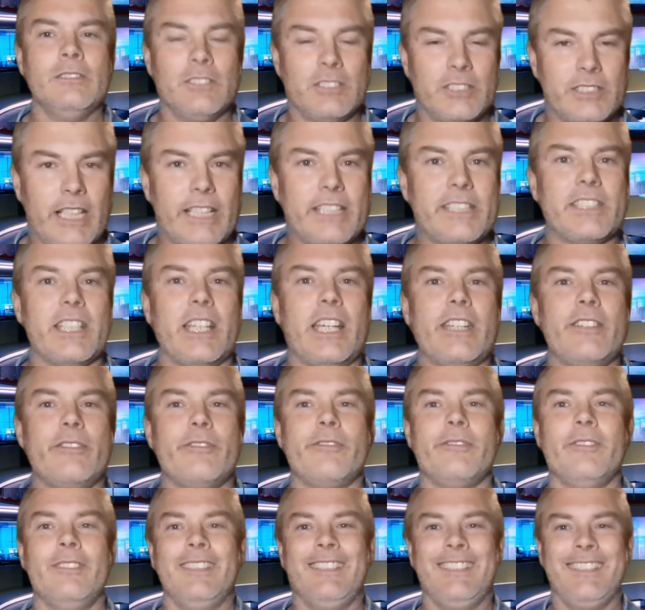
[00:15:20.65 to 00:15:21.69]
Stay
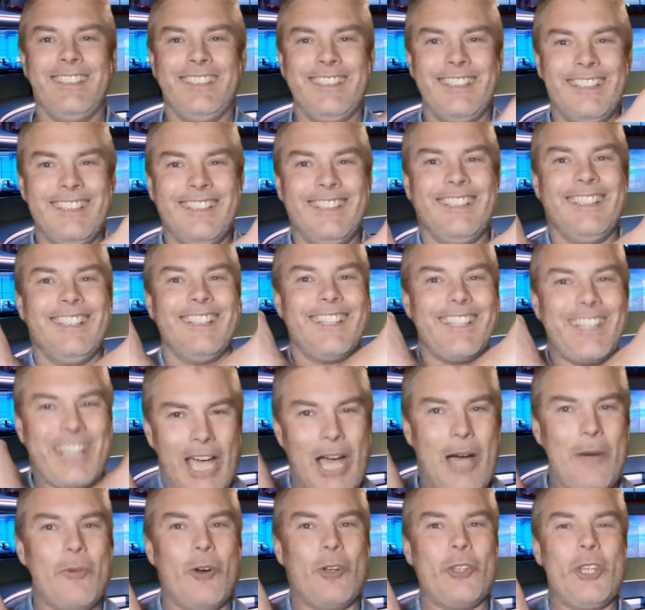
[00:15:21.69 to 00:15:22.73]
safe.
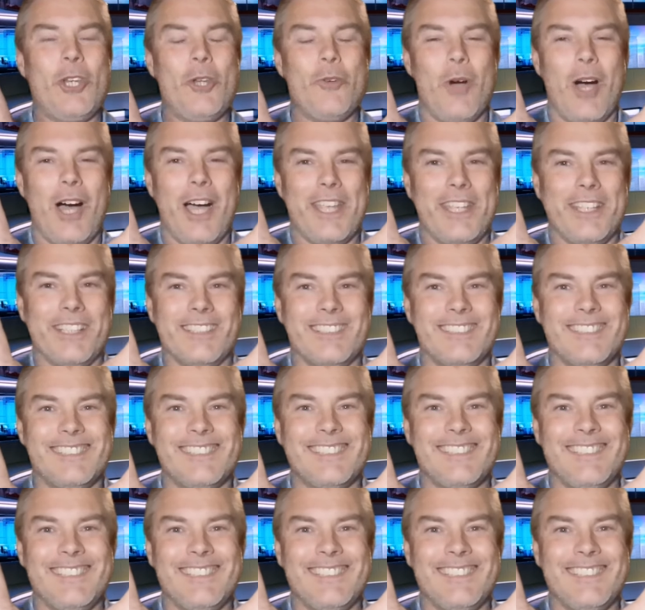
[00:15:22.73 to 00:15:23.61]
Come on, you Irons.